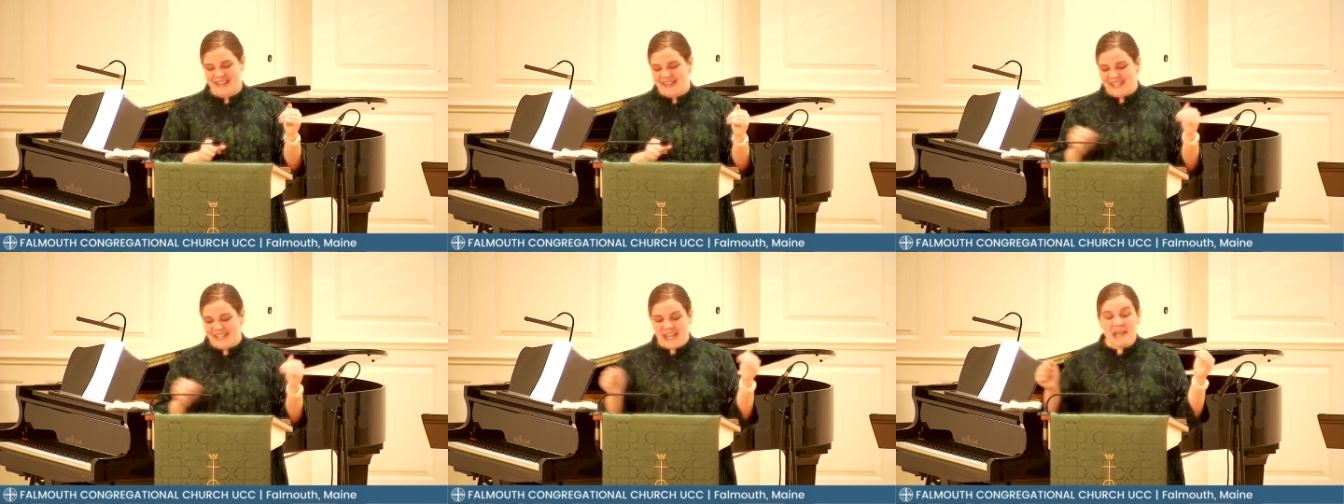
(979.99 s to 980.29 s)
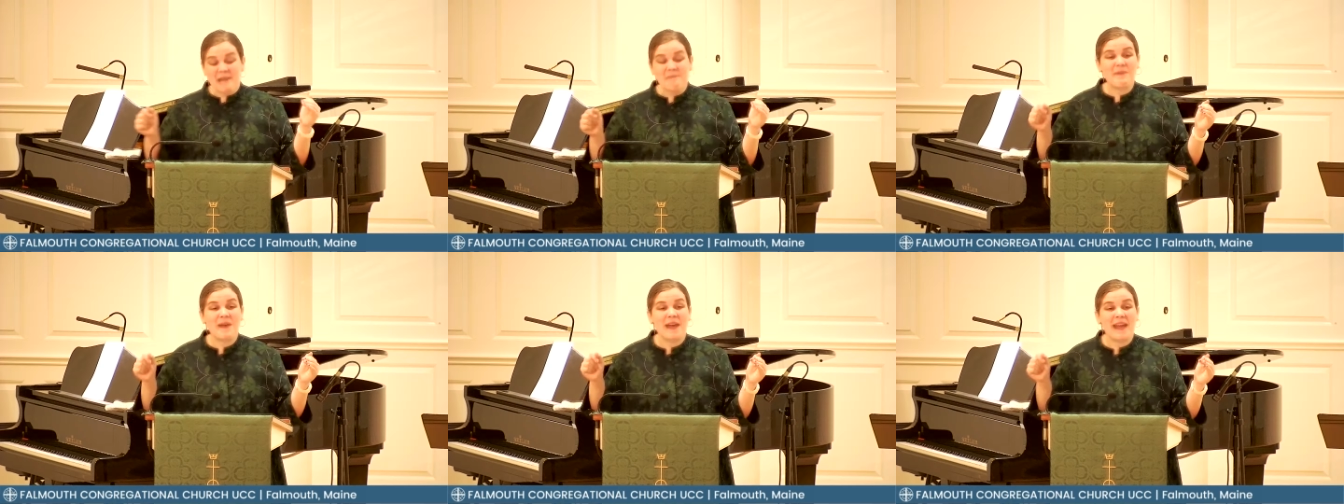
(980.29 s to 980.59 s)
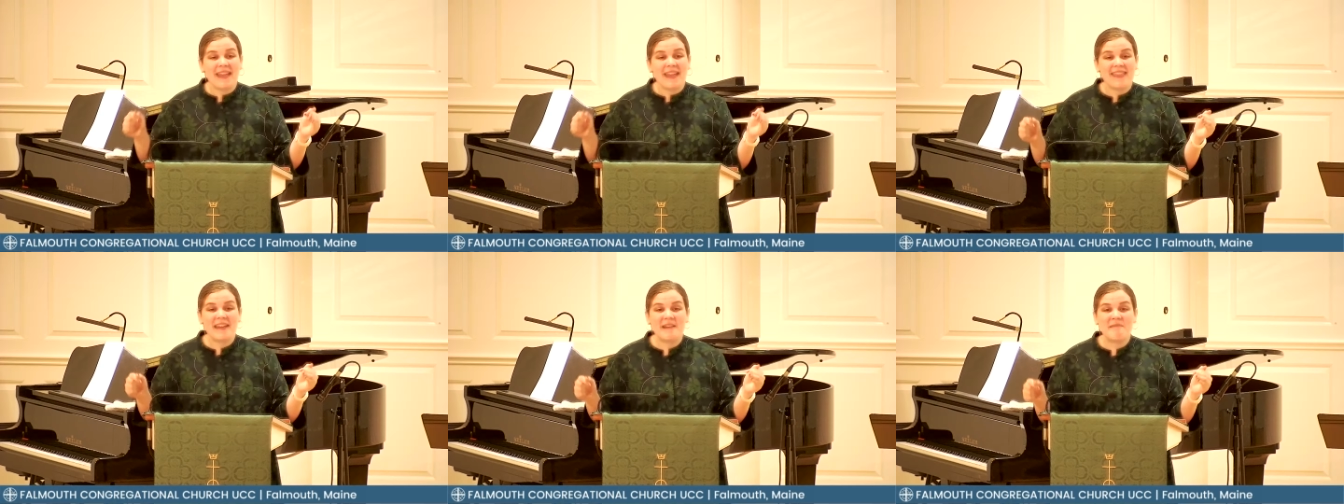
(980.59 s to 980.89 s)
Keep
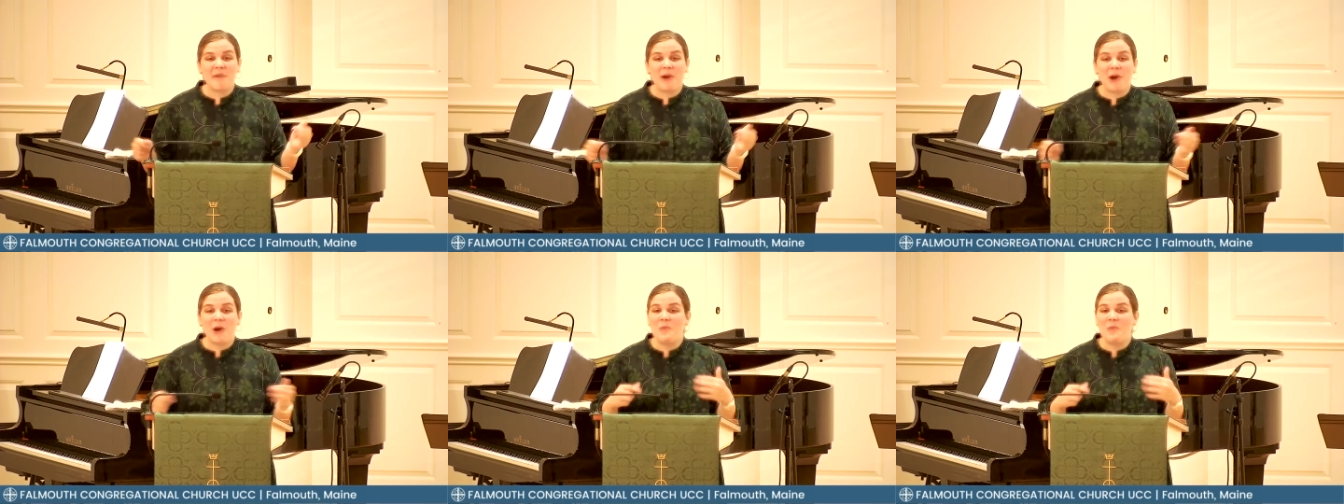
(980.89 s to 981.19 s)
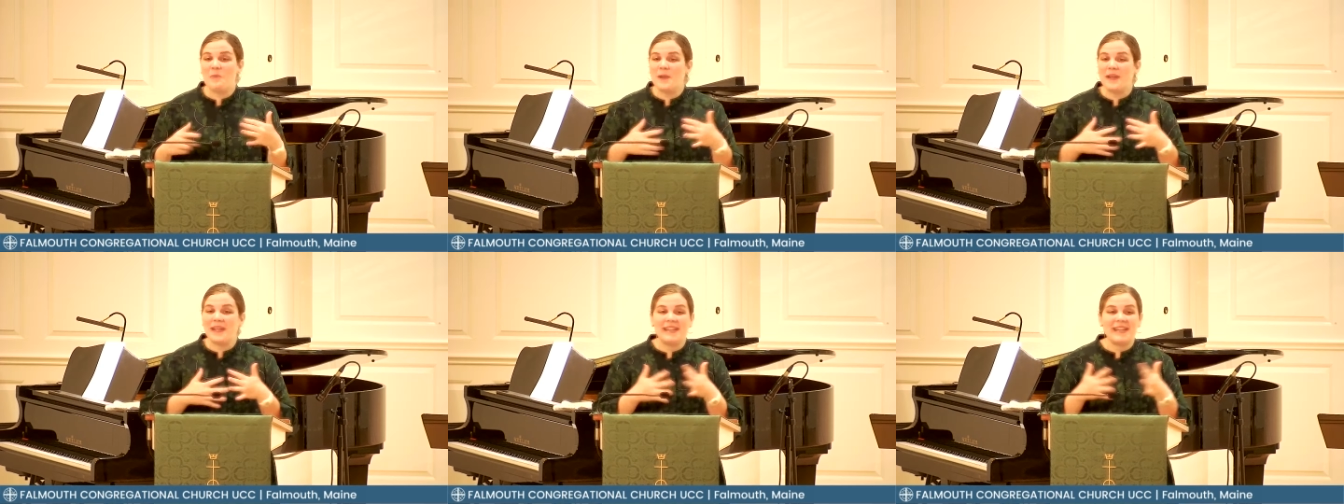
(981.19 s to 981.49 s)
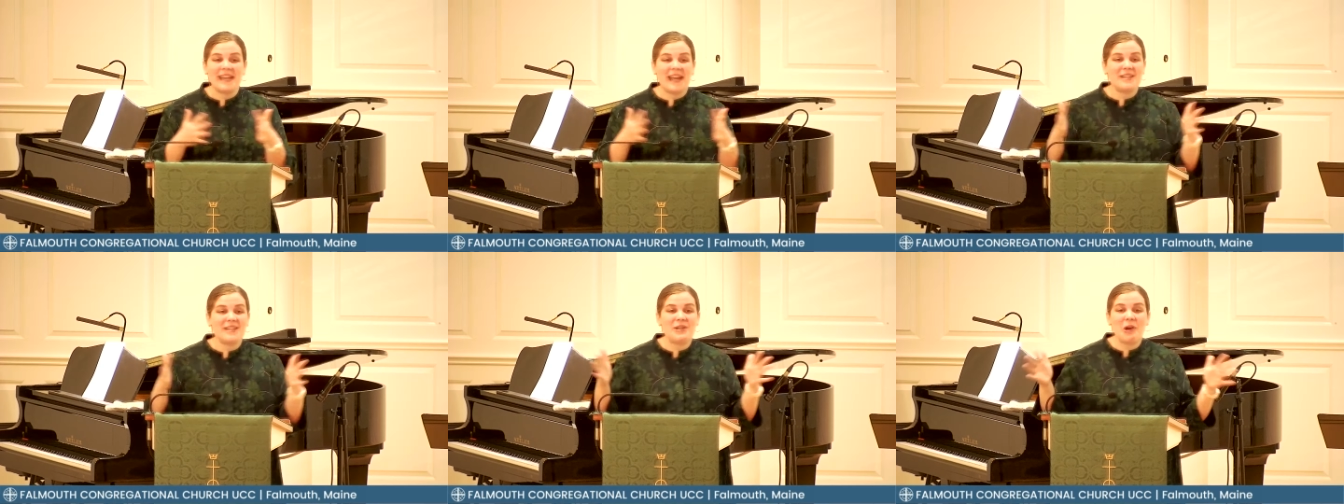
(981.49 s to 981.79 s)
them open
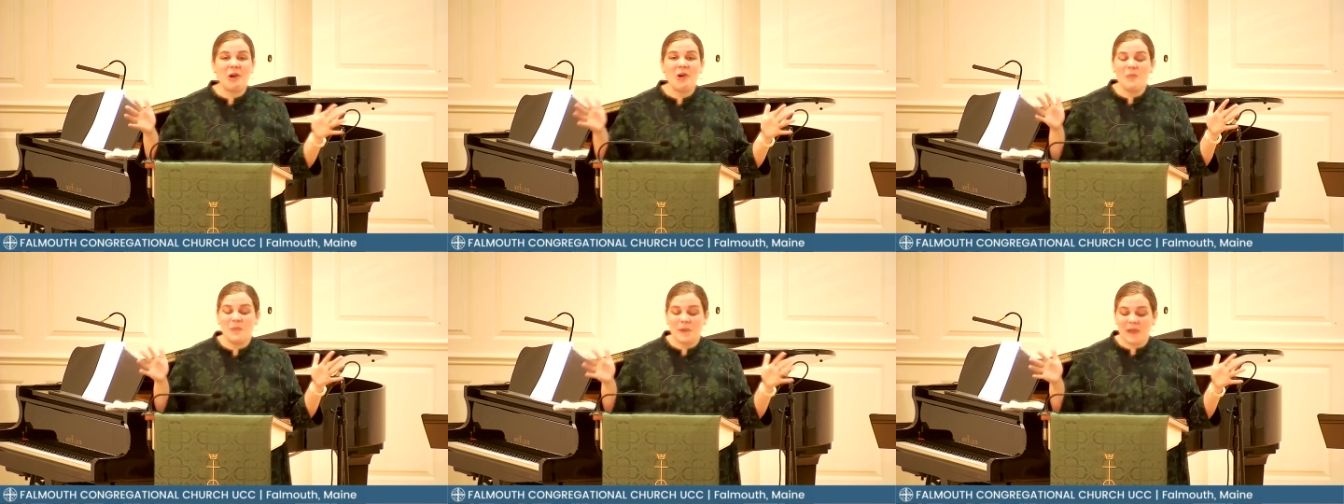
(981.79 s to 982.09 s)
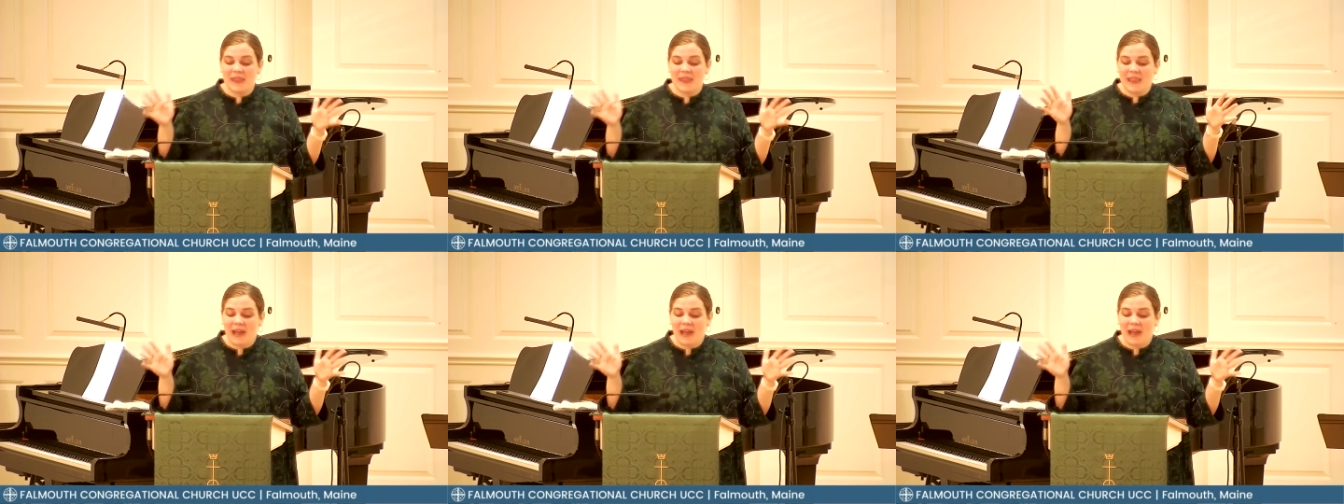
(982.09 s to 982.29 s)
and open